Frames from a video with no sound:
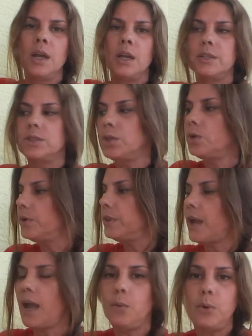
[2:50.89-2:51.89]
So
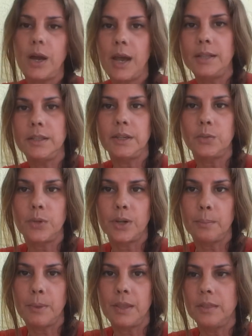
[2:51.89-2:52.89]
I would highly
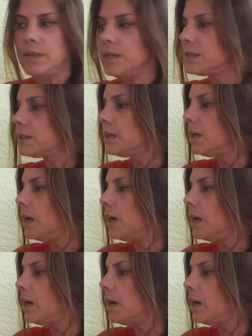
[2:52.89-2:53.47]
recommend this.